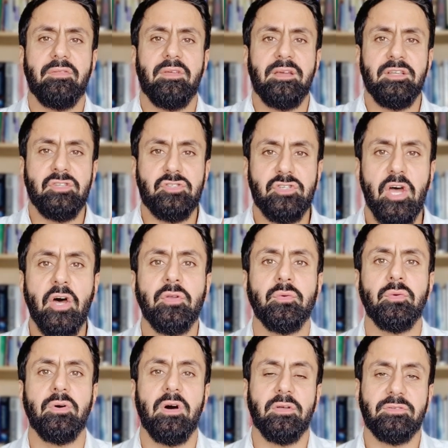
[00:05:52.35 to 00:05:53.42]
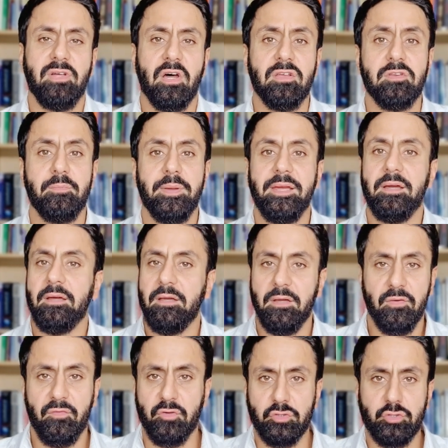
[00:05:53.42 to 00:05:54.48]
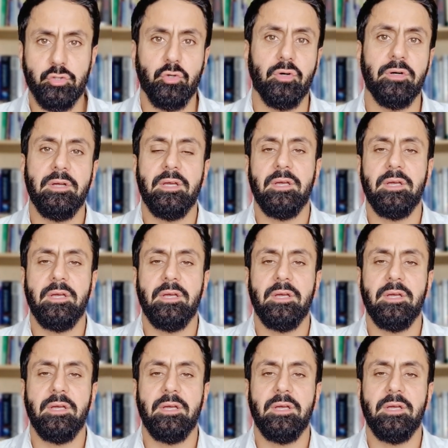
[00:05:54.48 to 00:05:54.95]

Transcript: the internal tarbiyah for sure.